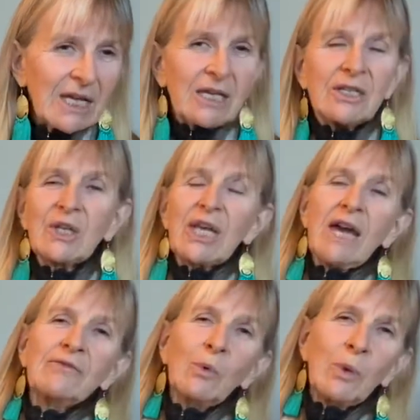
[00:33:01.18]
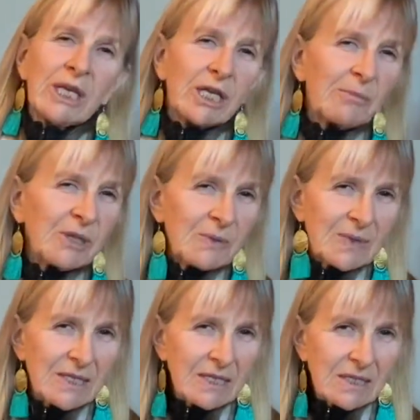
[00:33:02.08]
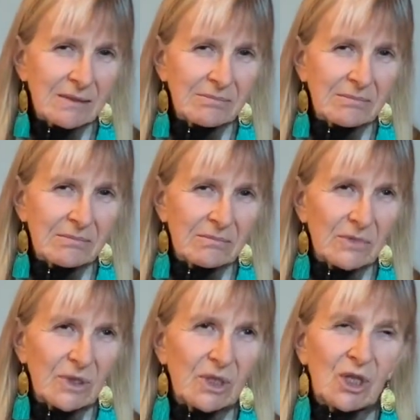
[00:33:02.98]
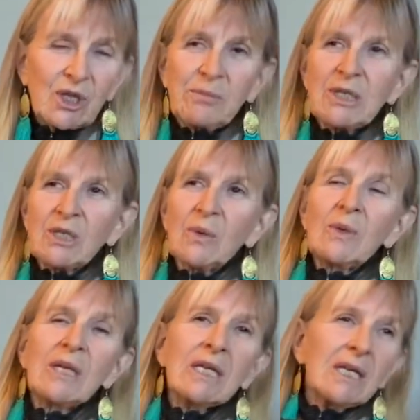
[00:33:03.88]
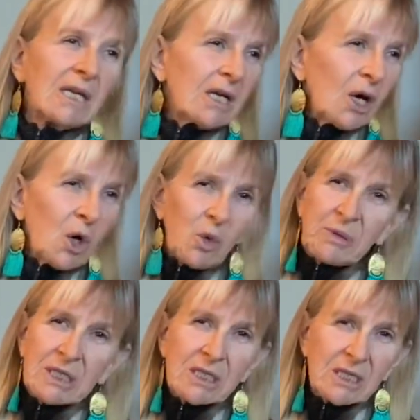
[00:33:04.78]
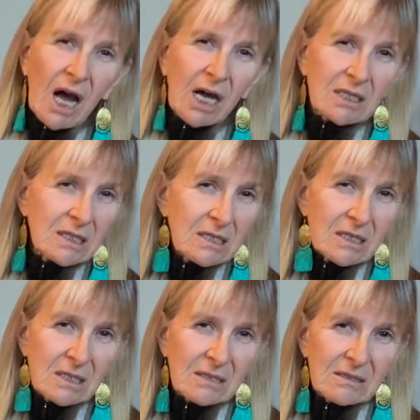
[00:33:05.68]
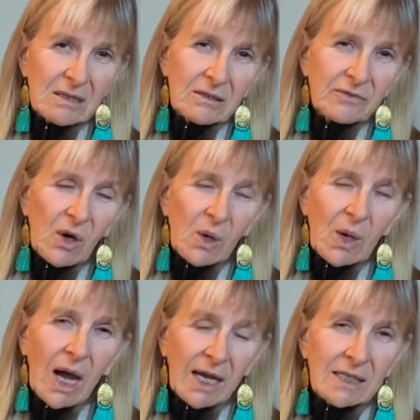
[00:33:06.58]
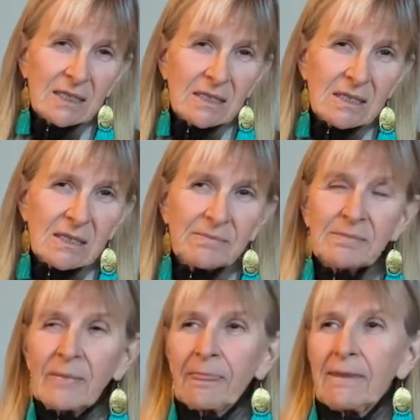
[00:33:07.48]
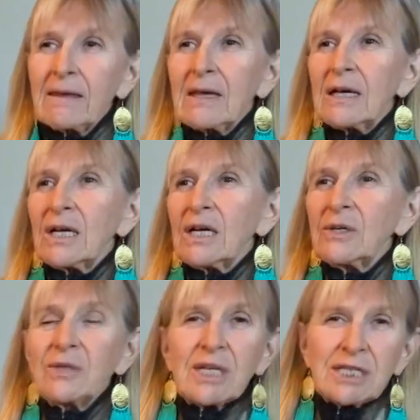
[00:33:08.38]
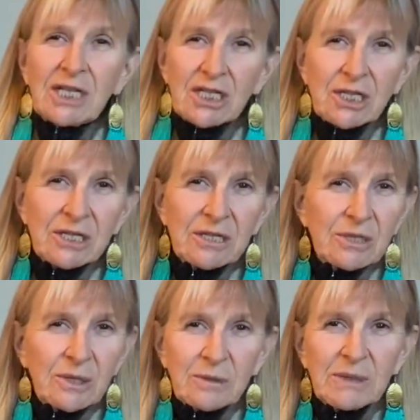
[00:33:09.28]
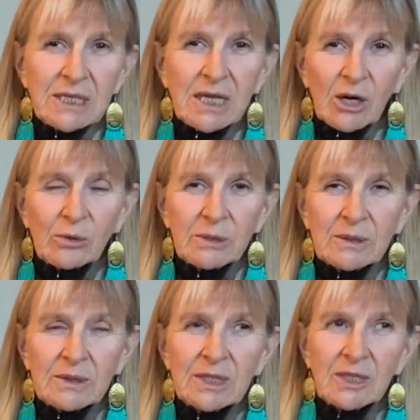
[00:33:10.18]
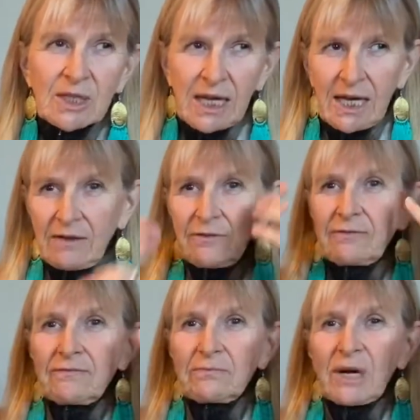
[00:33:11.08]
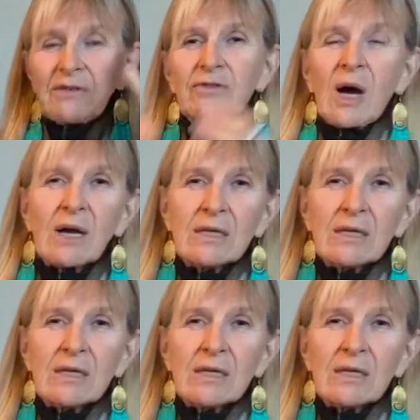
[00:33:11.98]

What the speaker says: You're going to have a weak immune system. You're going to be totally open to toxins, of all kinds. Your digestion's going to be terrible, and you're going to have brain fog.